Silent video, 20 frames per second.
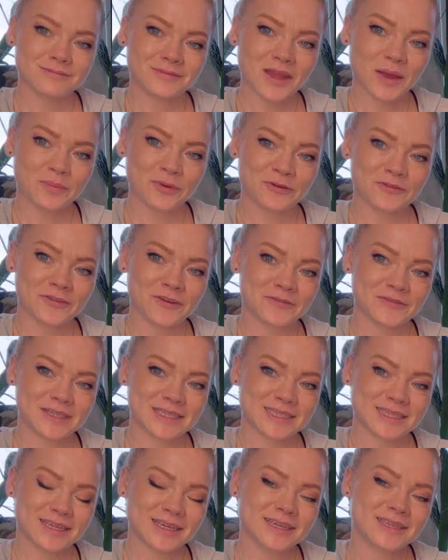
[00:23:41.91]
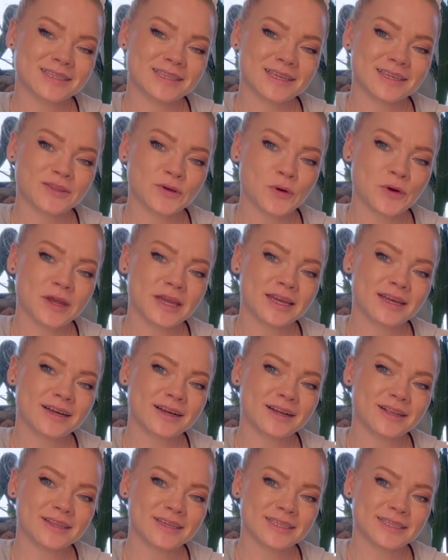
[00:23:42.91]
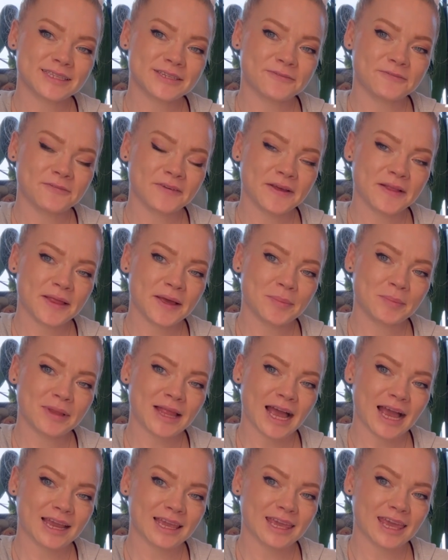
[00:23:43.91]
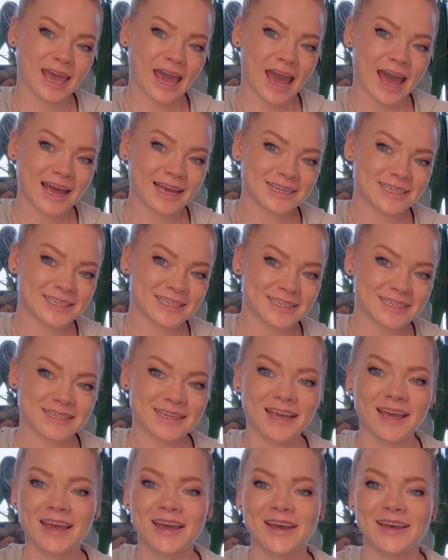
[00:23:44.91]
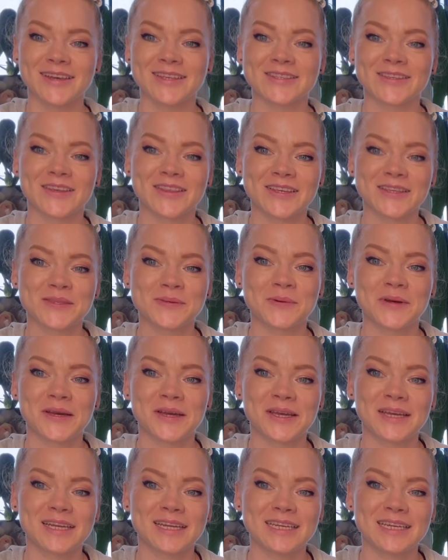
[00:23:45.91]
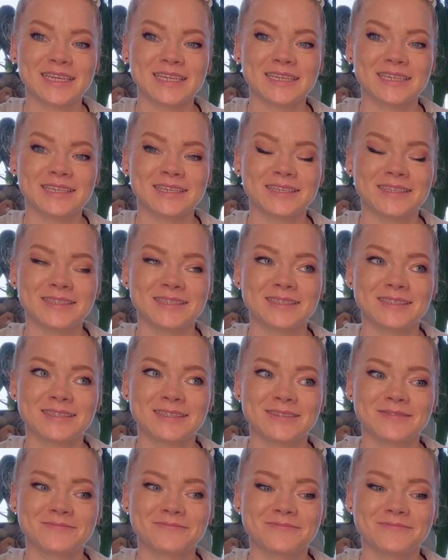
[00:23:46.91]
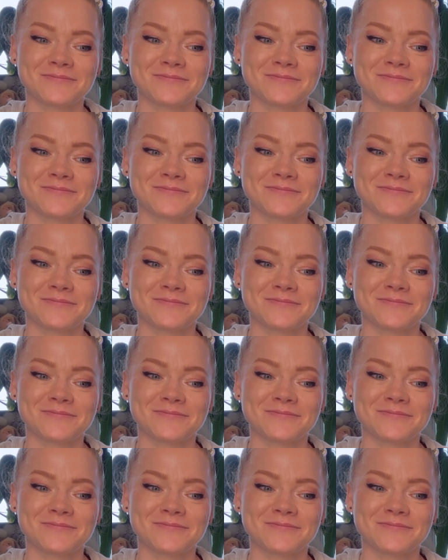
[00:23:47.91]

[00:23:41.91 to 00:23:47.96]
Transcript: Number 56 is Hoya Kalista Black Cat. So this one is